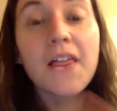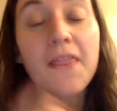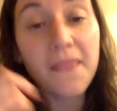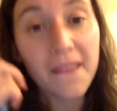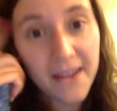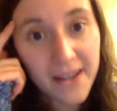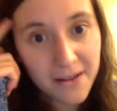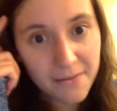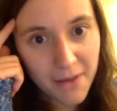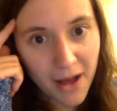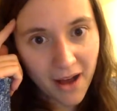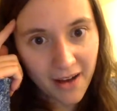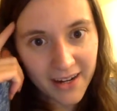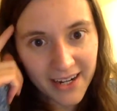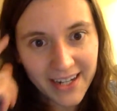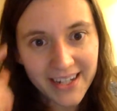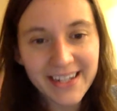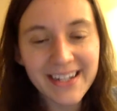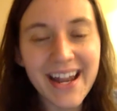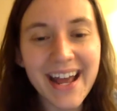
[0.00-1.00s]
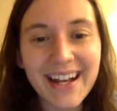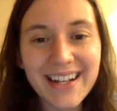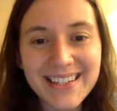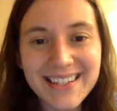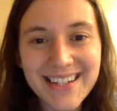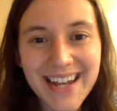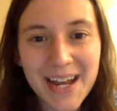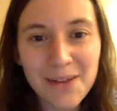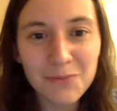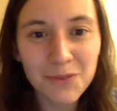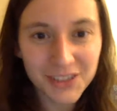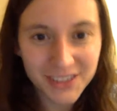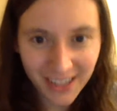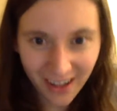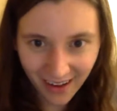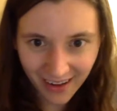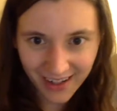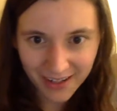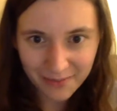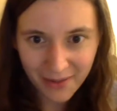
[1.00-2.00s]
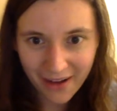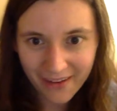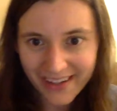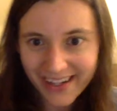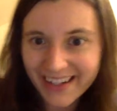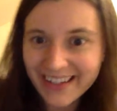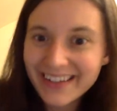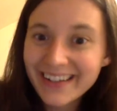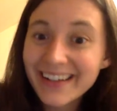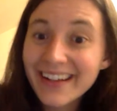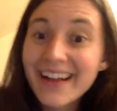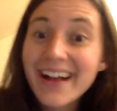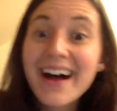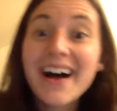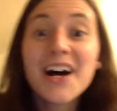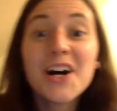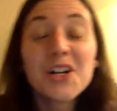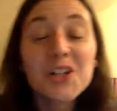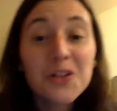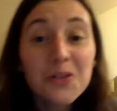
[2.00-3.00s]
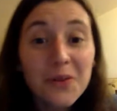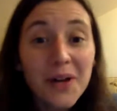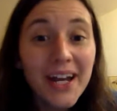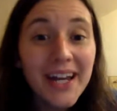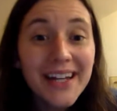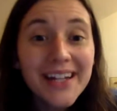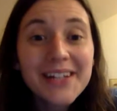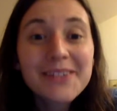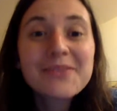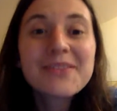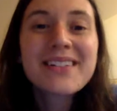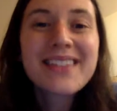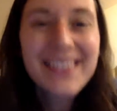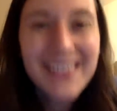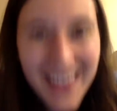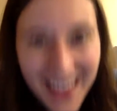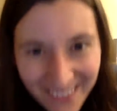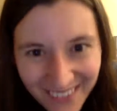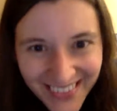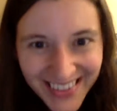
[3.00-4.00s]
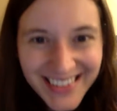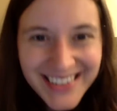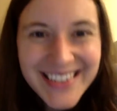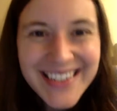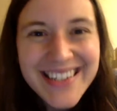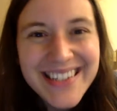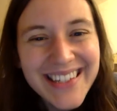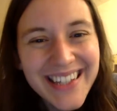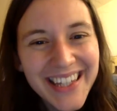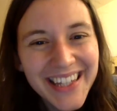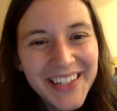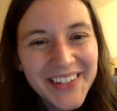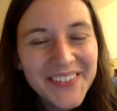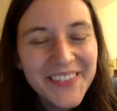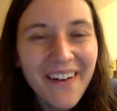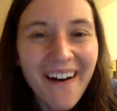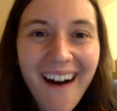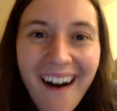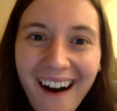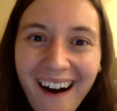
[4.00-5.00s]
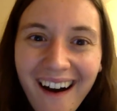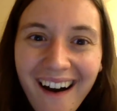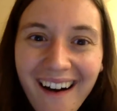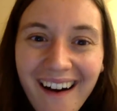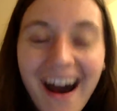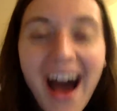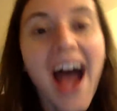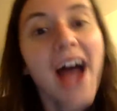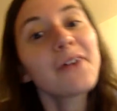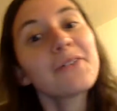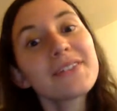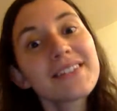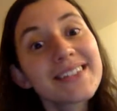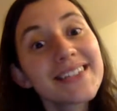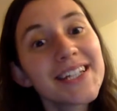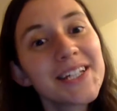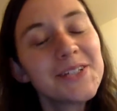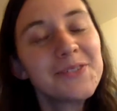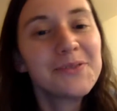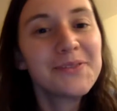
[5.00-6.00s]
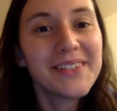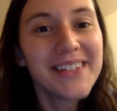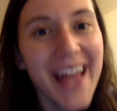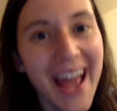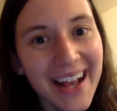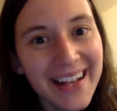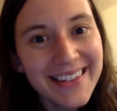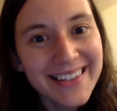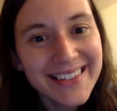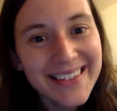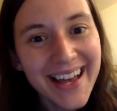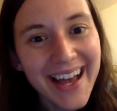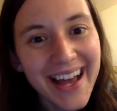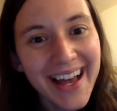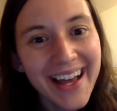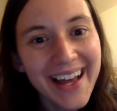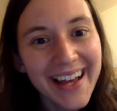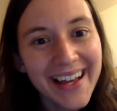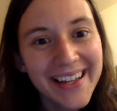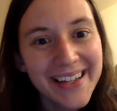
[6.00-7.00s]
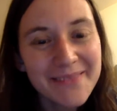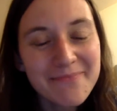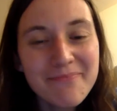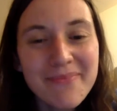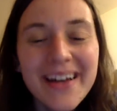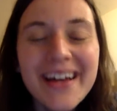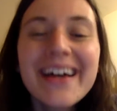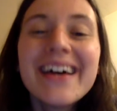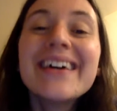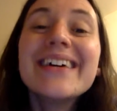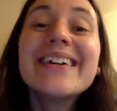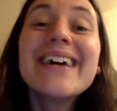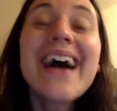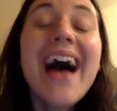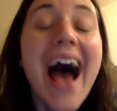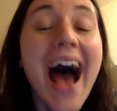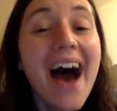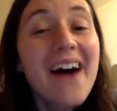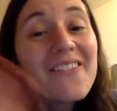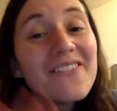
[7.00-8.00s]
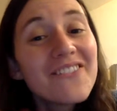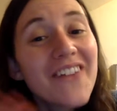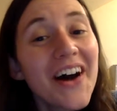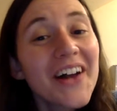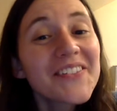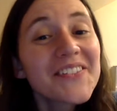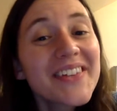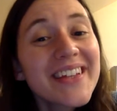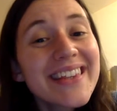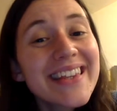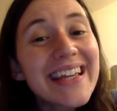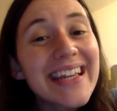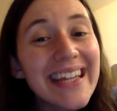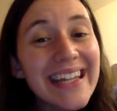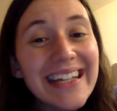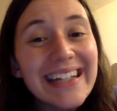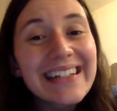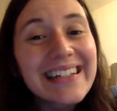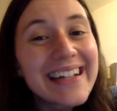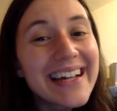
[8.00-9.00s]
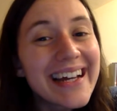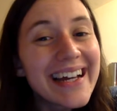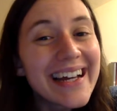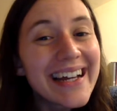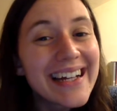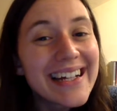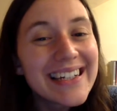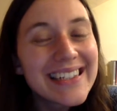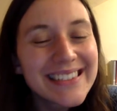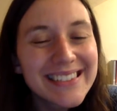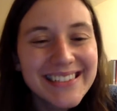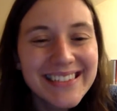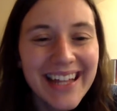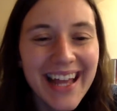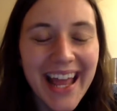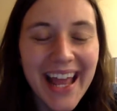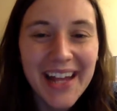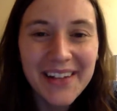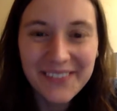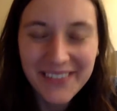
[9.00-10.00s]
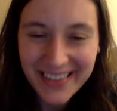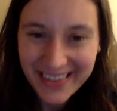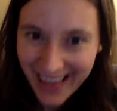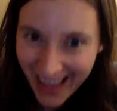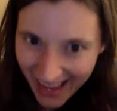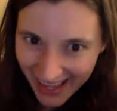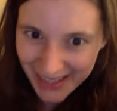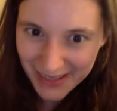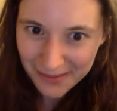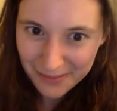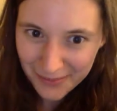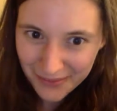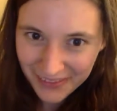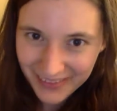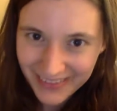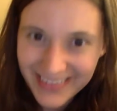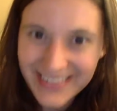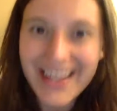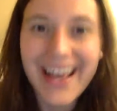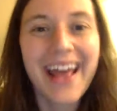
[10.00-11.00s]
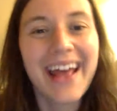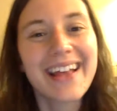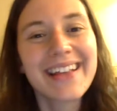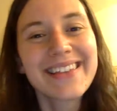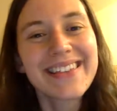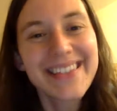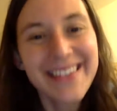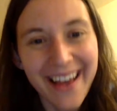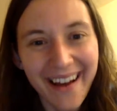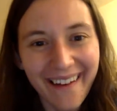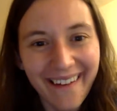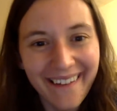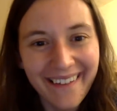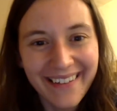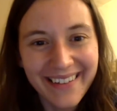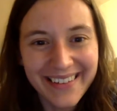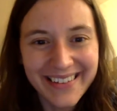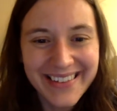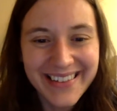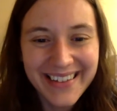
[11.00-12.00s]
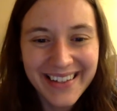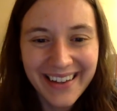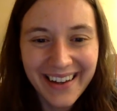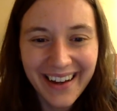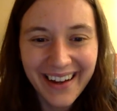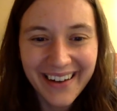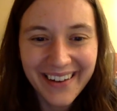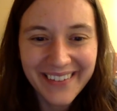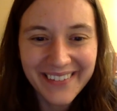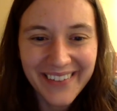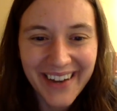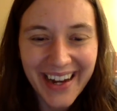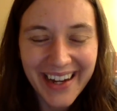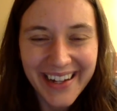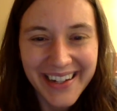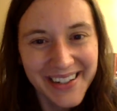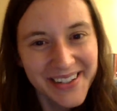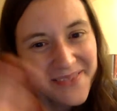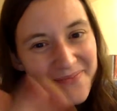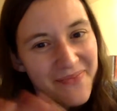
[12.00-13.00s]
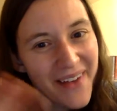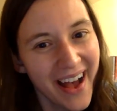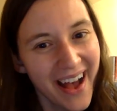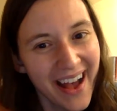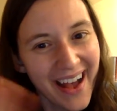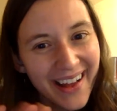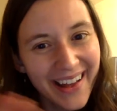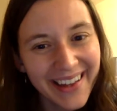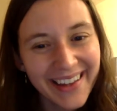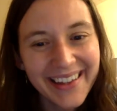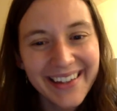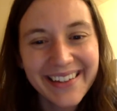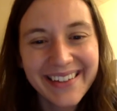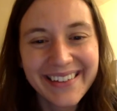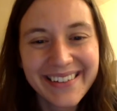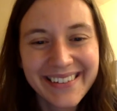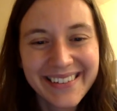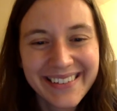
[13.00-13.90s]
Think about it. Next time we'll talk about it. Great, it was lovely to see you all. I will see you next time. Have fun with English and with animals and songs. All right, goodbye.